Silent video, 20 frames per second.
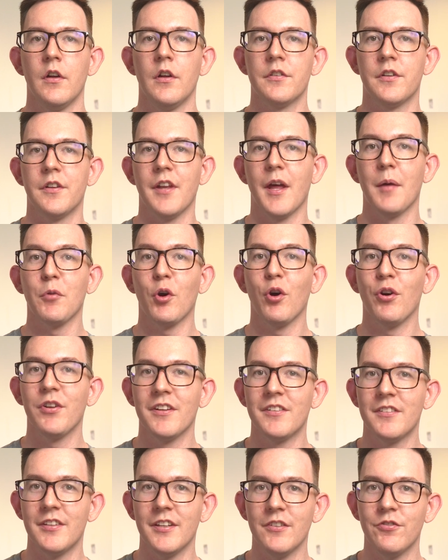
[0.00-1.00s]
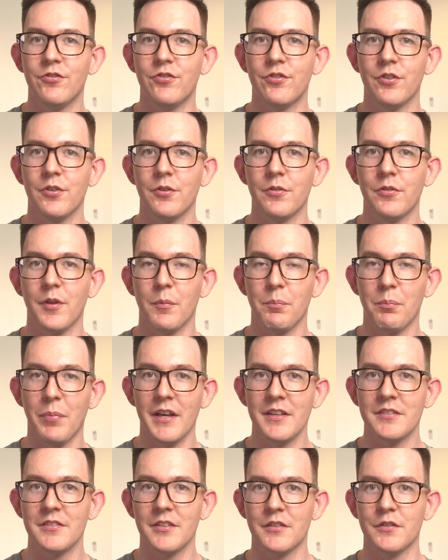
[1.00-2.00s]
Today I'm going to teach you the
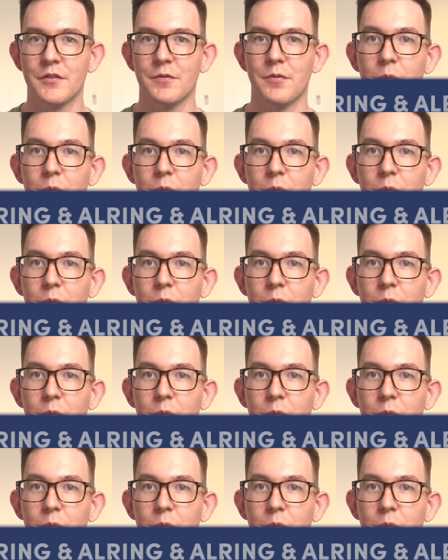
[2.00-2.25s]
basics for